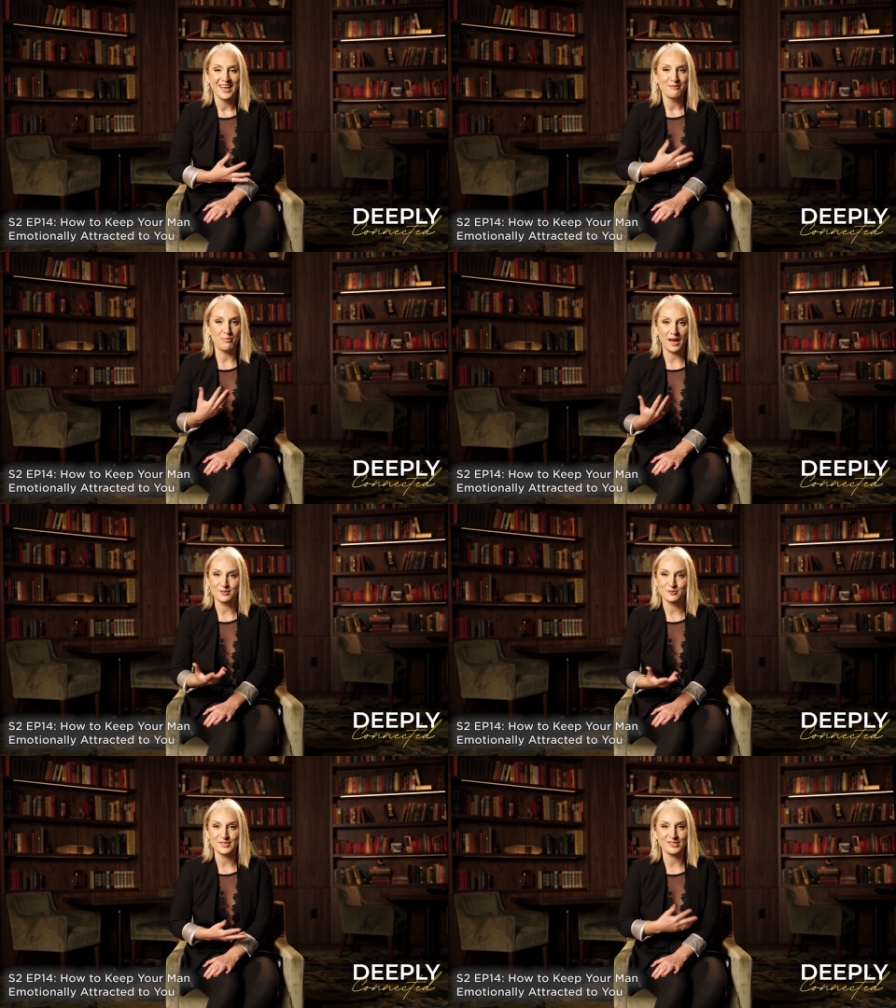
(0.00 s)

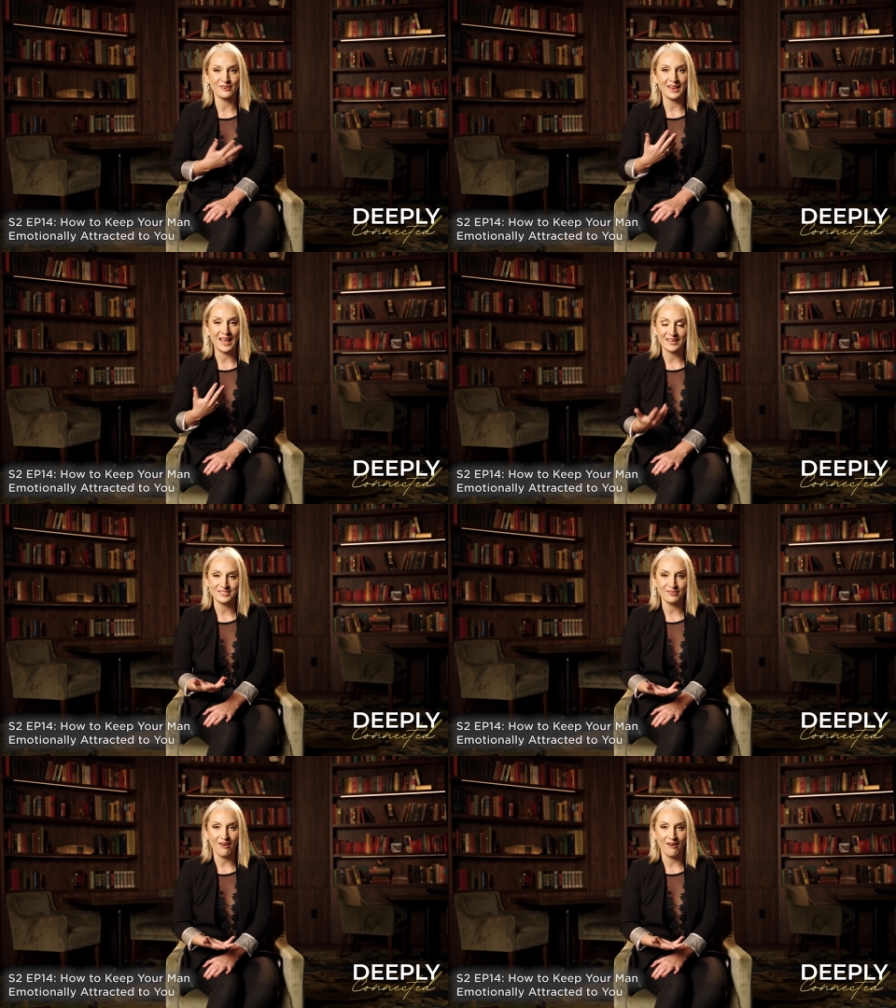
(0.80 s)
boundaries or lack
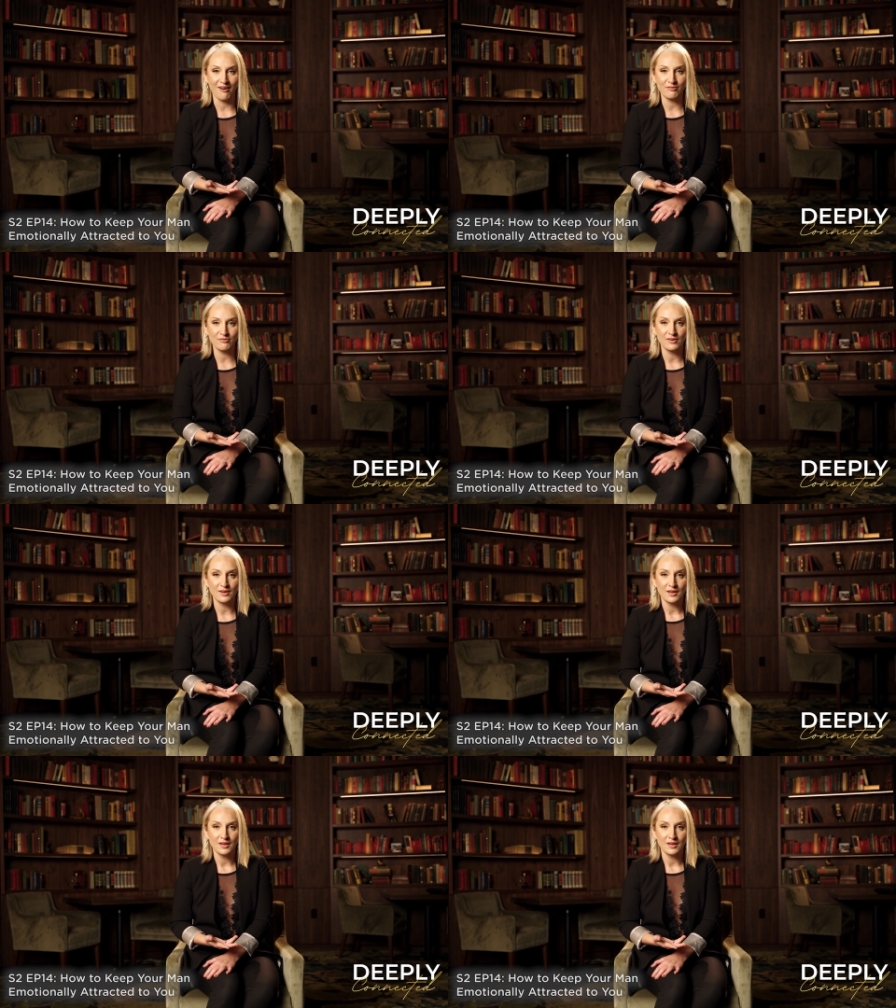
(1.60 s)
thereof,